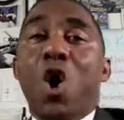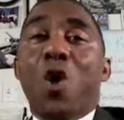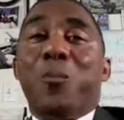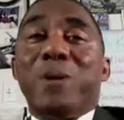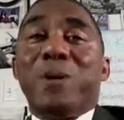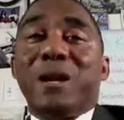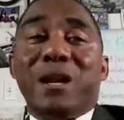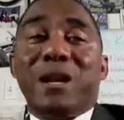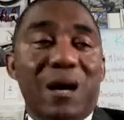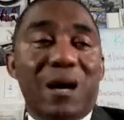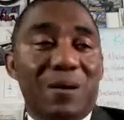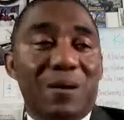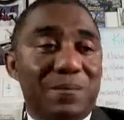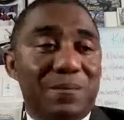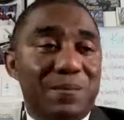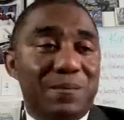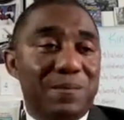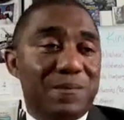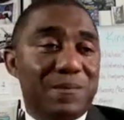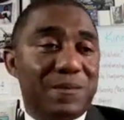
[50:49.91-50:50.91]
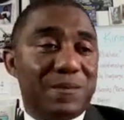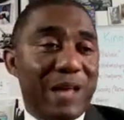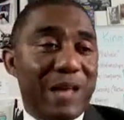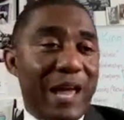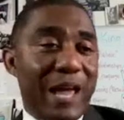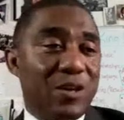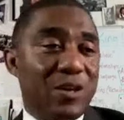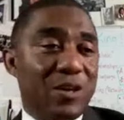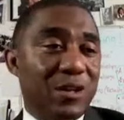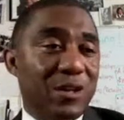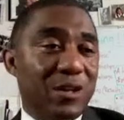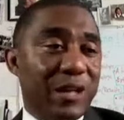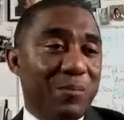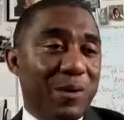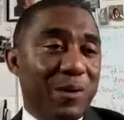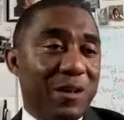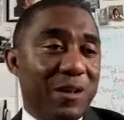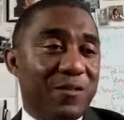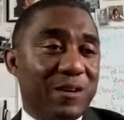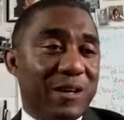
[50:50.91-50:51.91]
Open it up. Thank you. Look
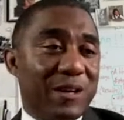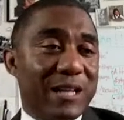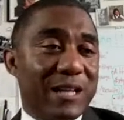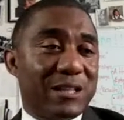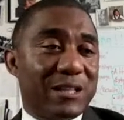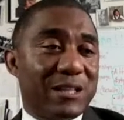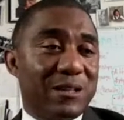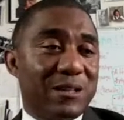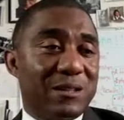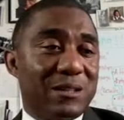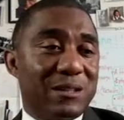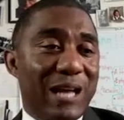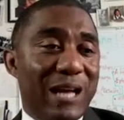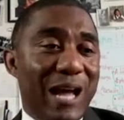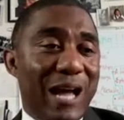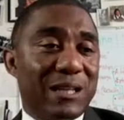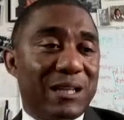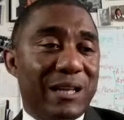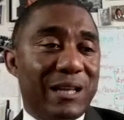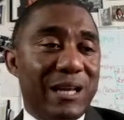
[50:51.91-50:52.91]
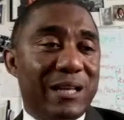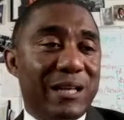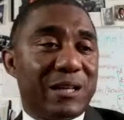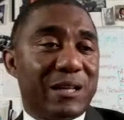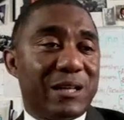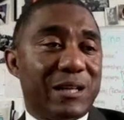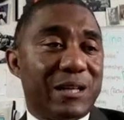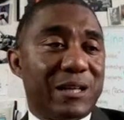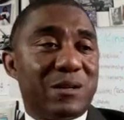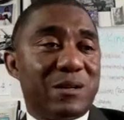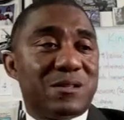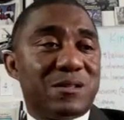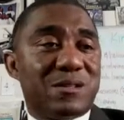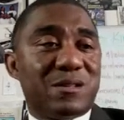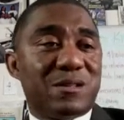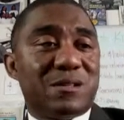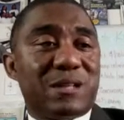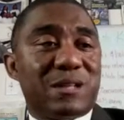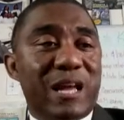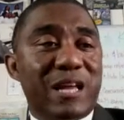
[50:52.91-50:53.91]
like brother got the link there, brother and
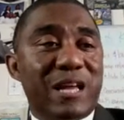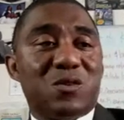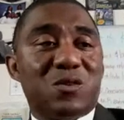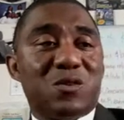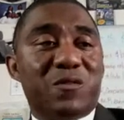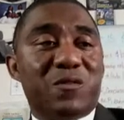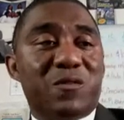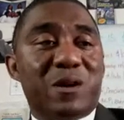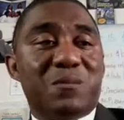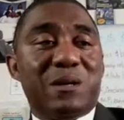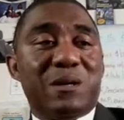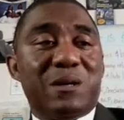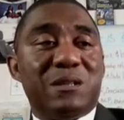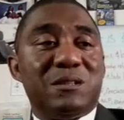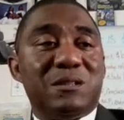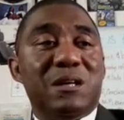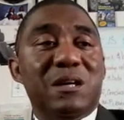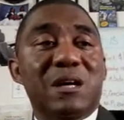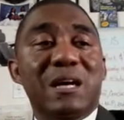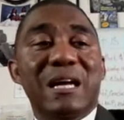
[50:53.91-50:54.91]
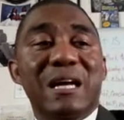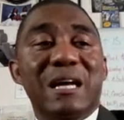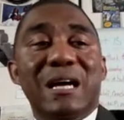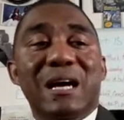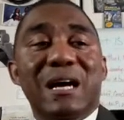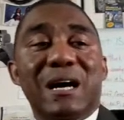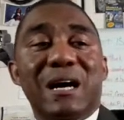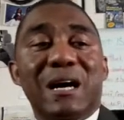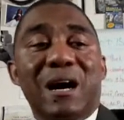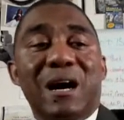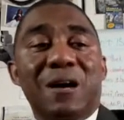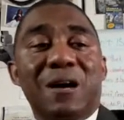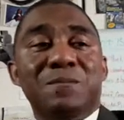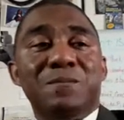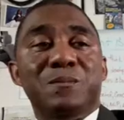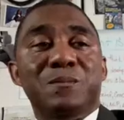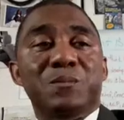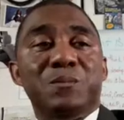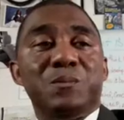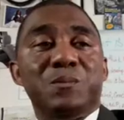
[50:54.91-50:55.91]
sisters. Thank you so very much.
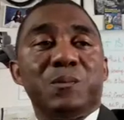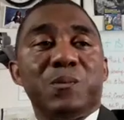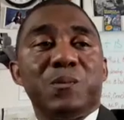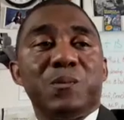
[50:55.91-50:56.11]
Open